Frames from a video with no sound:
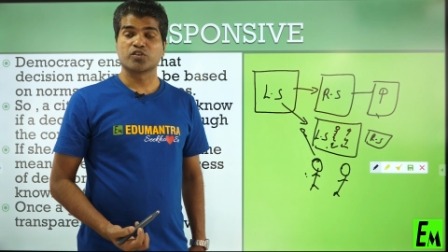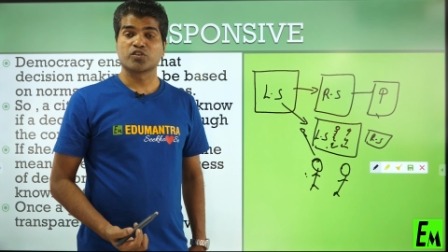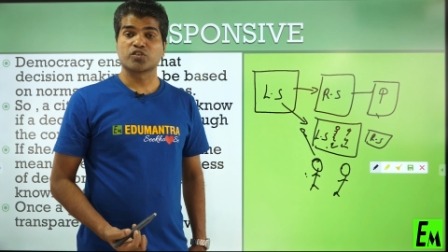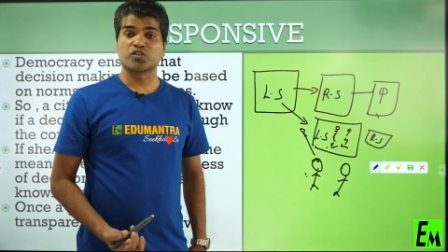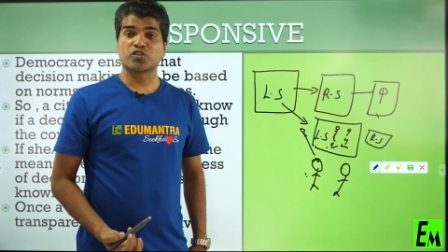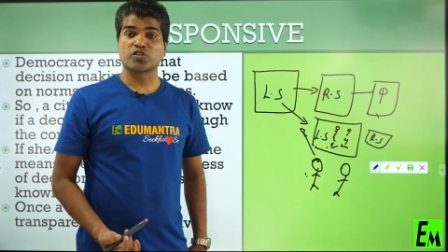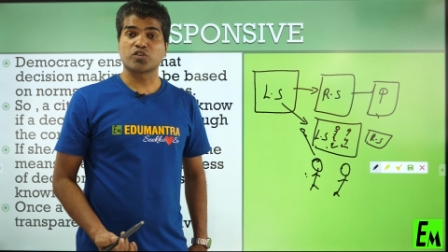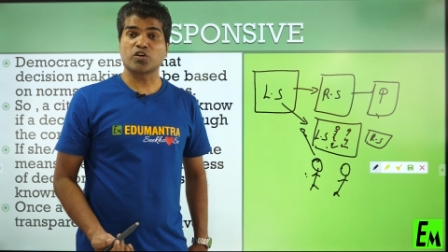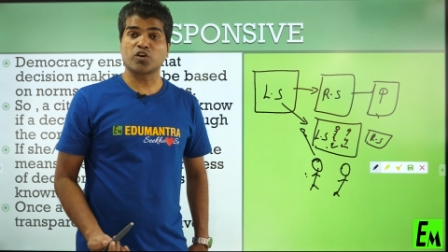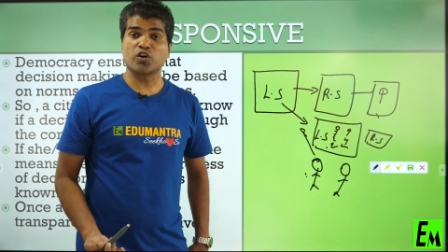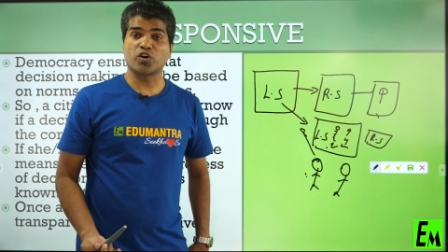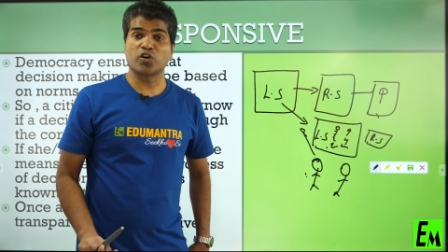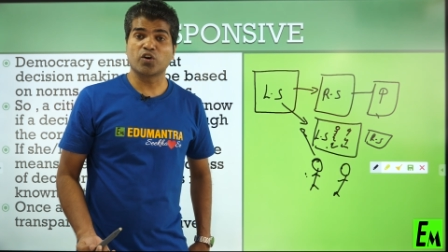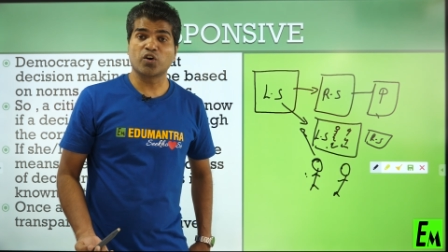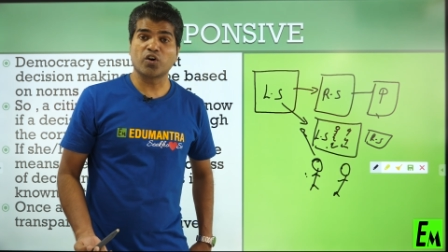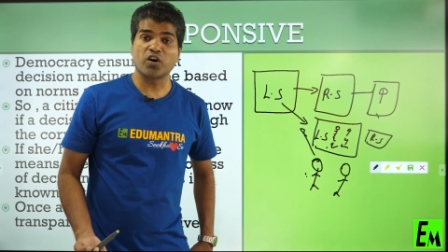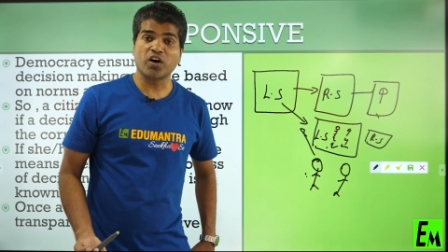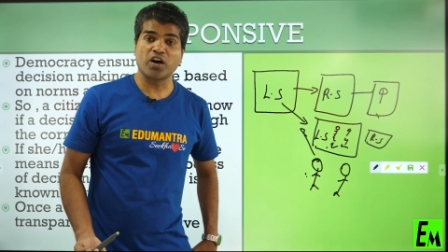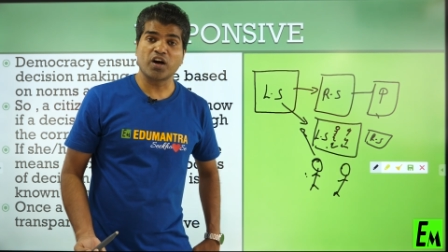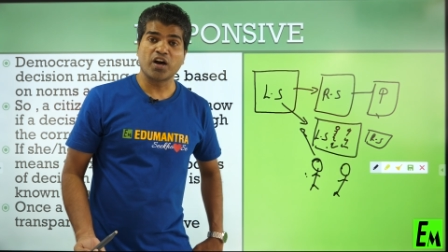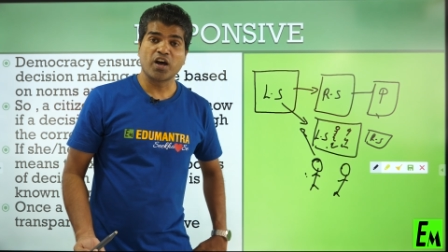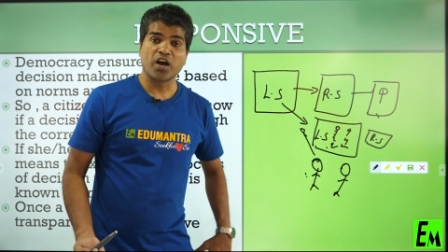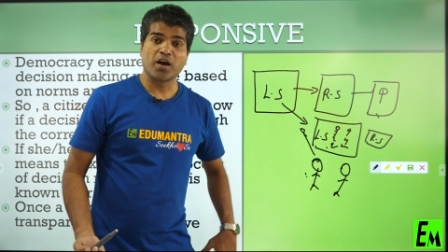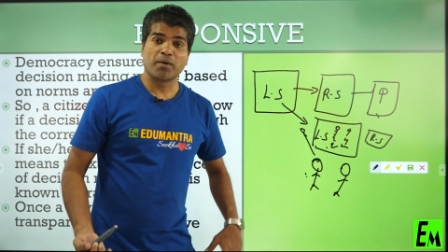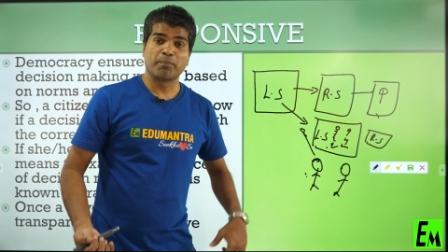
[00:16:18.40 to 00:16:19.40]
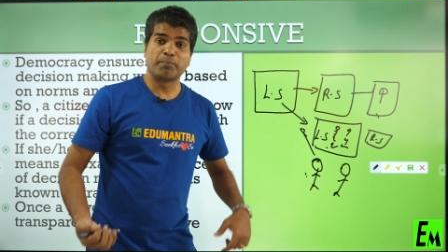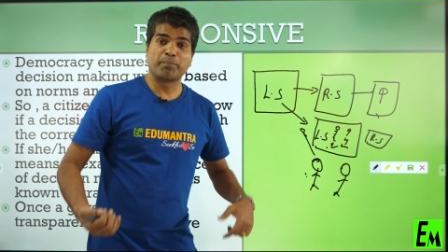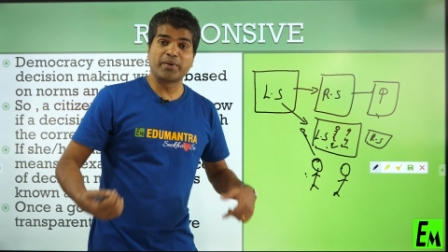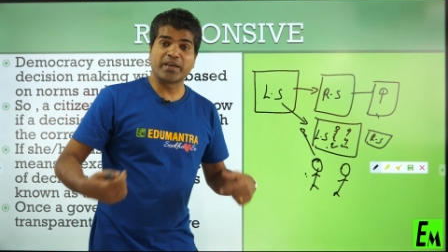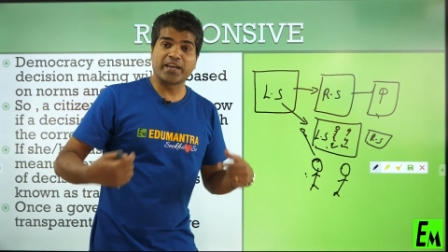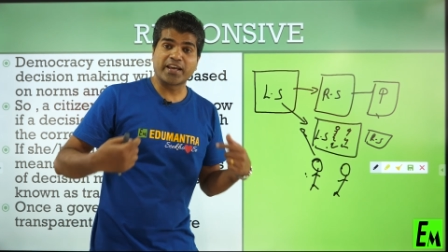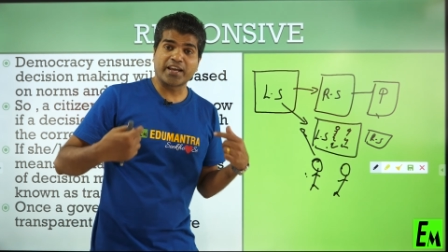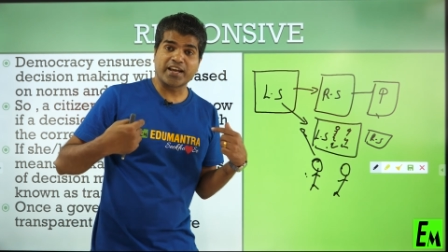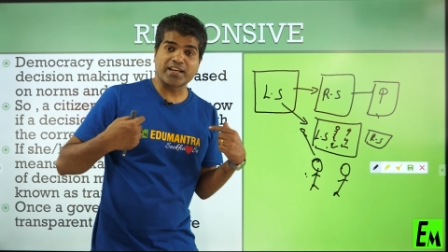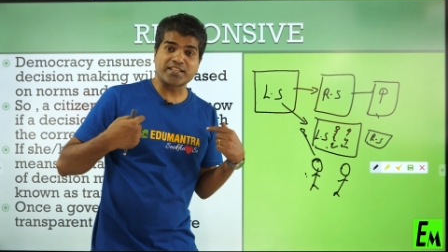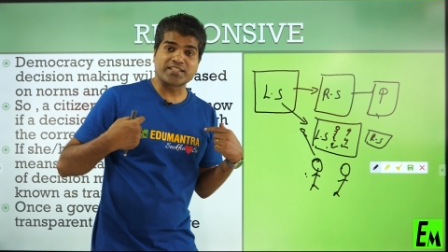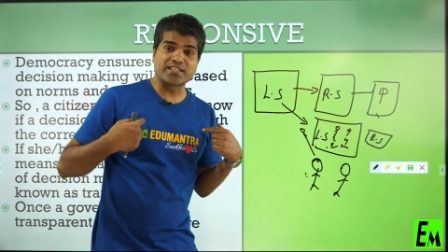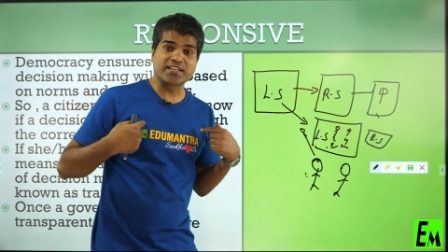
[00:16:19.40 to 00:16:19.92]
So
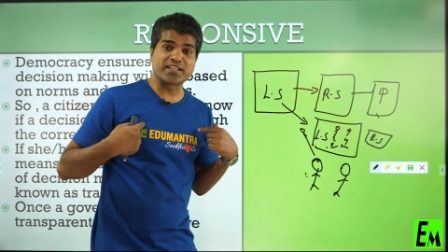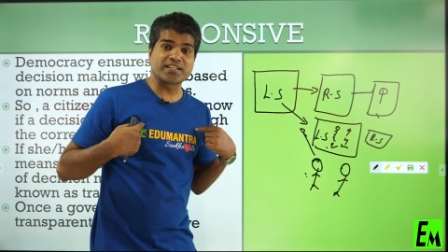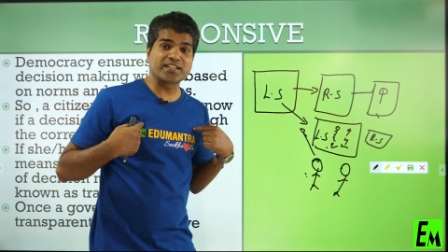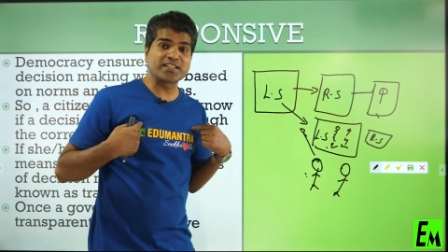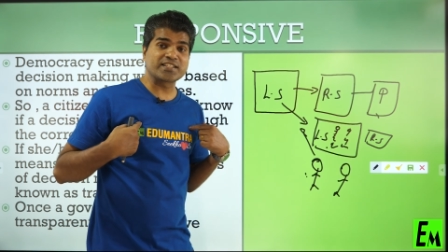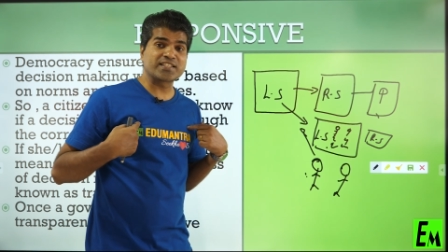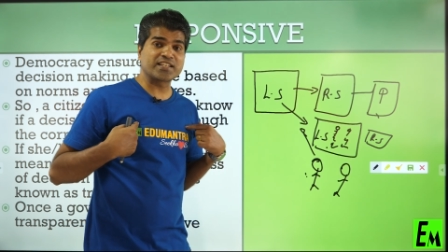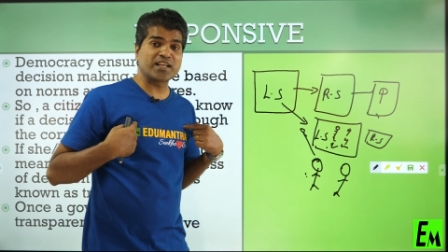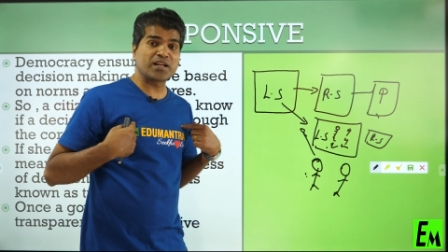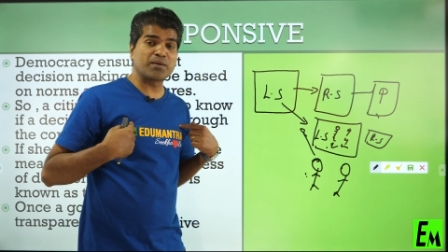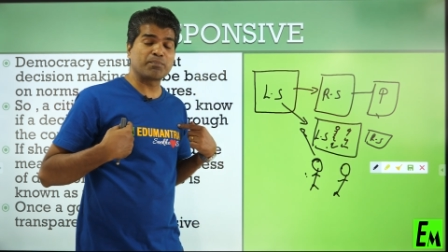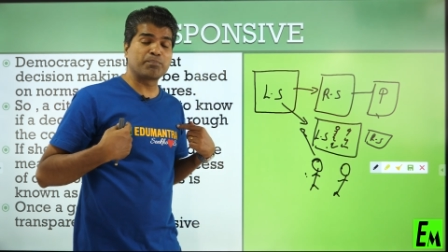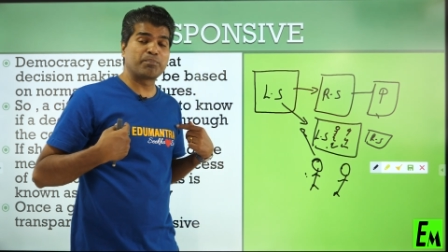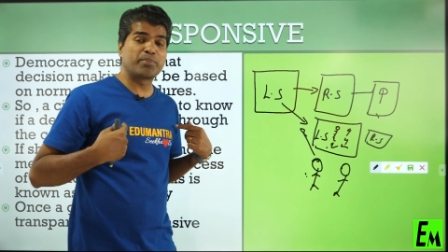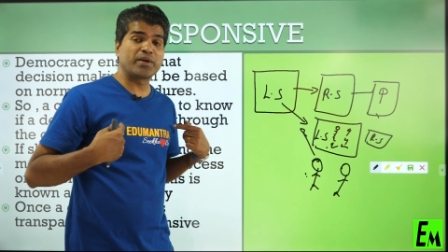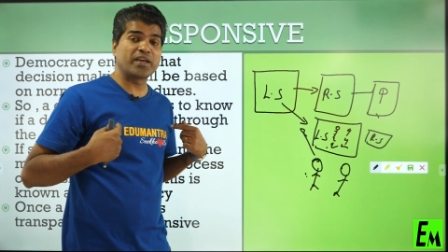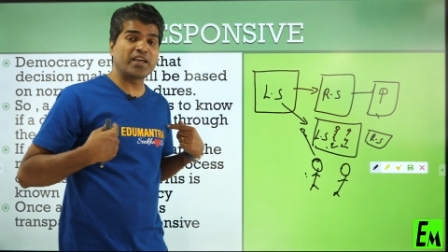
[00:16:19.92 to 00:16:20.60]
being a citizen,